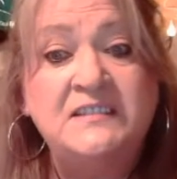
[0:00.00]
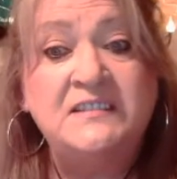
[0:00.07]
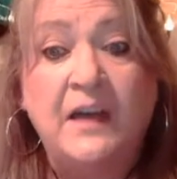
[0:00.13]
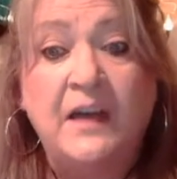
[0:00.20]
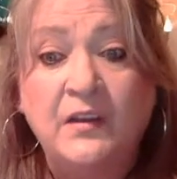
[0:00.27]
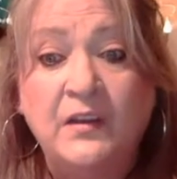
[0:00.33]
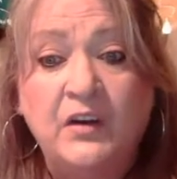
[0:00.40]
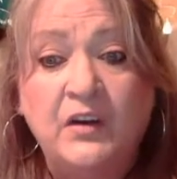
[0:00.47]

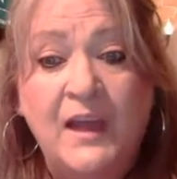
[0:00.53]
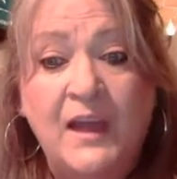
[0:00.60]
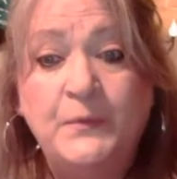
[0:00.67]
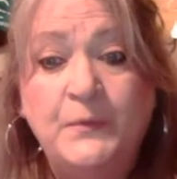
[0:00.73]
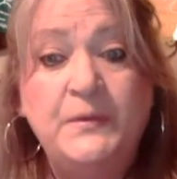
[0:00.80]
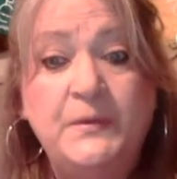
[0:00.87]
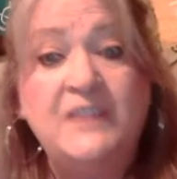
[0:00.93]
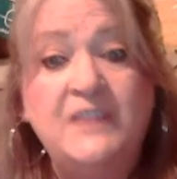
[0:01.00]
Telegram,
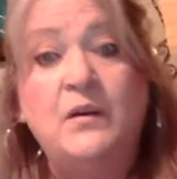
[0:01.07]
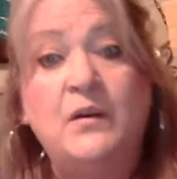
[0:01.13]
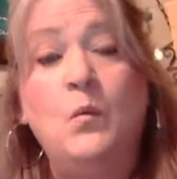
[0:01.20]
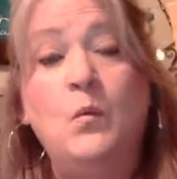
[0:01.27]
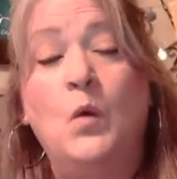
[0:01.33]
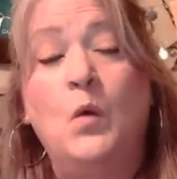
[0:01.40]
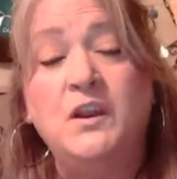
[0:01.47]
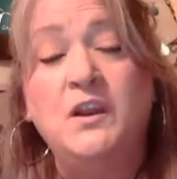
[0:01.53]
and we have a
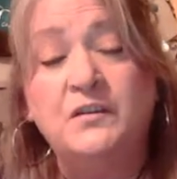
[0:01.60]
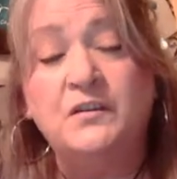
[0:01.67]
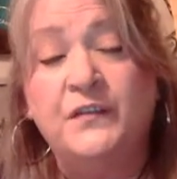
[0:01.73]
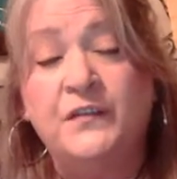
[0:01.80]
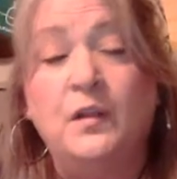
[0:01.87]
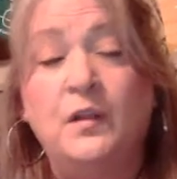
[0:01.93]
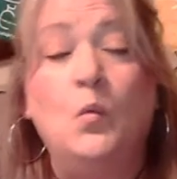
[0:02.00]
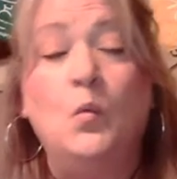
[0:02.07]
wonderful,